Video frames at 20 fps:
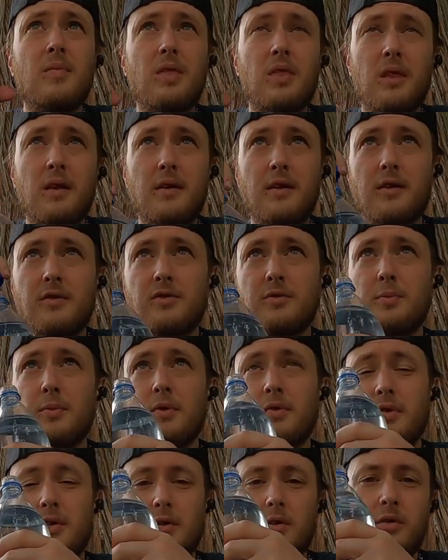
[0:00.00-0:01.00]
And then I'll
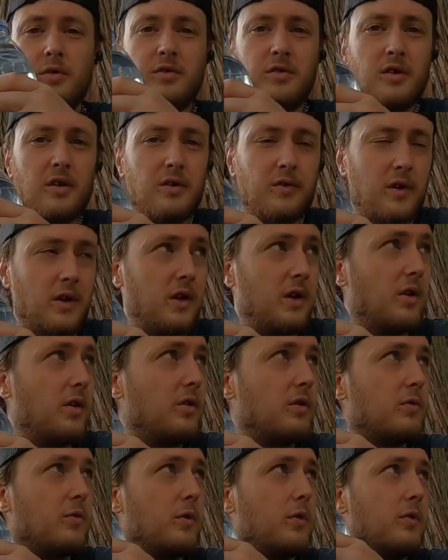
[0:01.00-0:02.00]
suppose I'll go see if any of
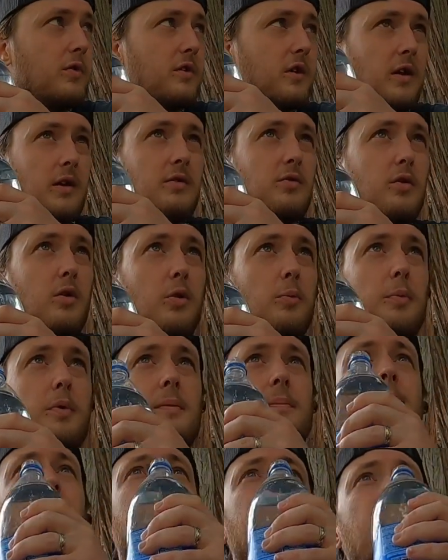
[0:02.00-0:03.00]
those food stands are open.